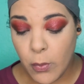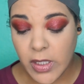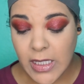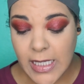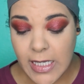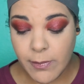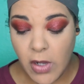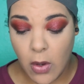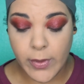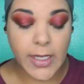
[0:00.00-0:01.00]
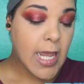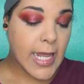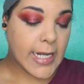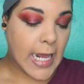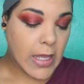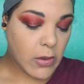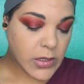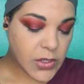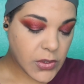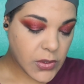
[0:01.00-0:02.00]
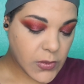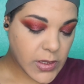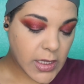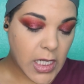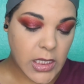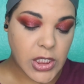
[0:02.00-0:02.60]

we're gonna keep going. And I also used the color